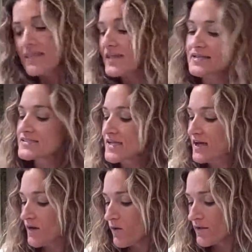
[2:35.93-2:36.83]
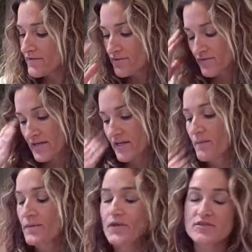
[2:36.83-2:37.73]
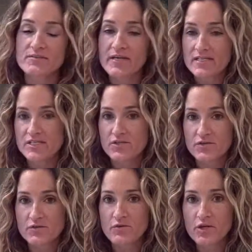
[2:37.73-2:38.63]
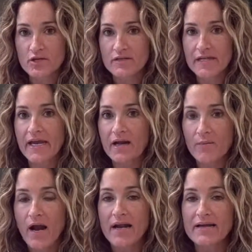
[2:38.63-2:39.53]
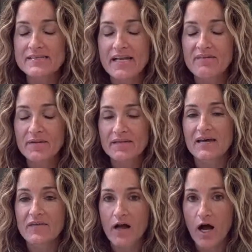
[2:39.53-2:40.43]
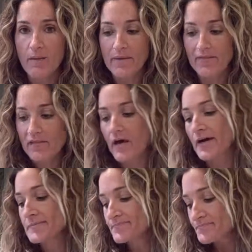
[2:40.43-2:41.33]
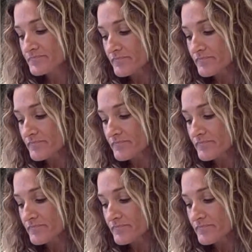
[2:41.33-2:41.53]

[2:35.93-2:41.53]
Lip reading: That's a whole other video. But those are my two curly hair products that I've been loving all month long.